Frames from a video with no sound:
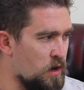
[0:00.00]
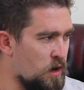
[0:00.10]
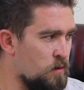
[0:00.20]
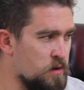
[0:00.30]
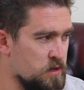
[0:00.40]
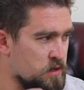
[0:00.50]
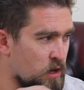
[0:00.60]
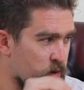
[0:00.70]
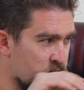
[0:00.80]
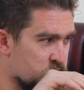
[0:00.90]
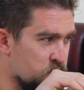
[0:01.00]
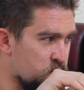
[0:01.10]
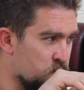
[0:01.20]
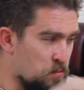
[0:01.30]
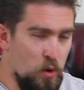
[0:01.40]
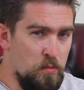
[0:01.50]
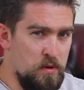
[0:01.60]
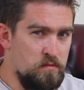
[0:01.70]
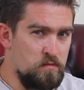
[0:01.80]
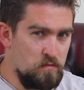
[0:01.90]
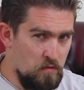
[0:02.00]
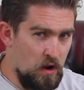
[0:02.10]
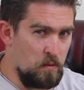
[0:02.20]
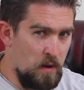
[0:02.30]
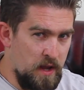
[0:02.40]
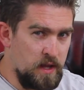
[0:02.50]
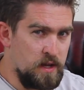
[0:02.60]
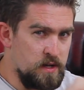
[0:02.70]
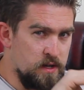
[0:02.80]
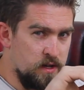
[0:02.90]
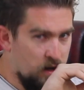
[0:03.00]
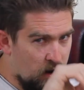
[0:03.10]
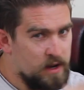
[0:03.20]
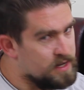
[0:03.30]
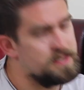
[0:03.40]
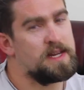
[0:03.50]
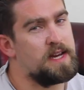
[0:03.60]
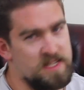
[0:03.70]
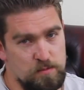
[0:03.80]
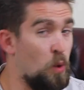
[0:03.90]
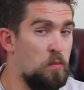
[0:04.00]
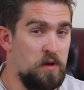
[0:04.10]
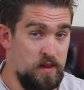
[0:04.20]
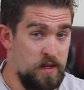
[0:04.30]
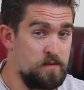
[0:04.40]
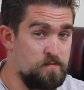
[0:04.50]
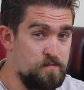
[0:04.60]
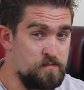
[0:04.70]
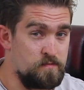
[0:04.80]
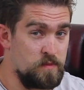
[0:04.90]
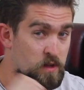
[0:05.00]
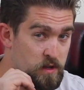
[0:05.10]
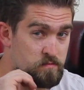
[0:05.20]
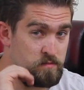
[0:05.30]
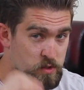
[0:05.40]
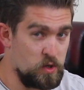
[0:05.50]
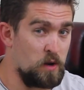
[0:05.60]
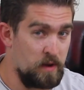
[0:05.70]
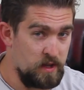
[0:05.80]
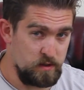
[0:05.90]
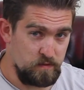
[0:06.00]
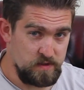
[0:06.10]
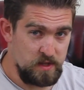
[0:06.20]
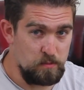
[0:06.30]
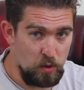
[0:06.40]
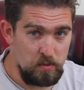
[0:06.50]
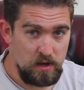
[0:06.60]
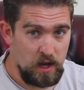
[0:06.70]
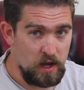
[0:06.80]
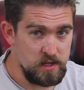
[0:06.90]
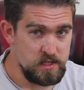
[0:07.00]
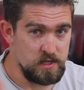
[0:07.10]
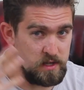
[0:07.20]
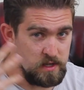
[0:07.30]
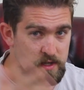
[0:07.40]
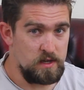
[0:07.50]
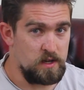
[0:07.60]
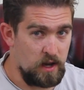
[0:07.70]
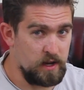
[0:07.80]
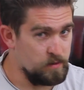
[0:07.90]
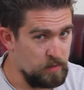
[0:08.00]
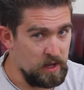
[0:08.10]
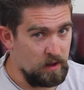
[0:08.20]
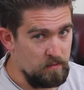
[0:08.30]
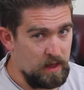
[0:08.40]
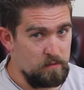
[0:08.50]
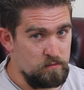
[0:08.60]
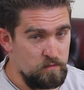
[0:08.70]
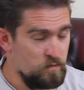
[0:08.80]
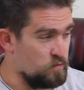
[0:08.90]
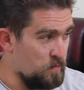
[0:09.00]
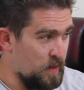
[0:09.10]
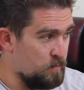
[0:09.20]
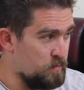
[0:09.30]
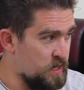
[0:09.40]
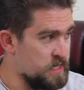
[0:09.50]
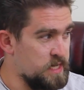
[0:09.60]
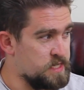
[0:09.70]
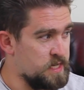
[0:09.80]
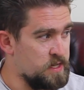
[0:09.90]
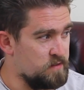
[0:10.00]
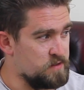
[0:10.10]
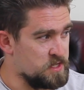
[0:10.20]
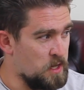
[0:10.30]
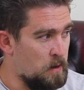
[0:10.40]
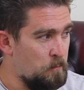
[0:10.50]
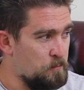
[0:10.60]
I'm going to go into the bourbon right away. I can taste bourbon in there. Like, straight away, obviously the bourbon cask. I can pick up that from that bit of tasting that I've just done.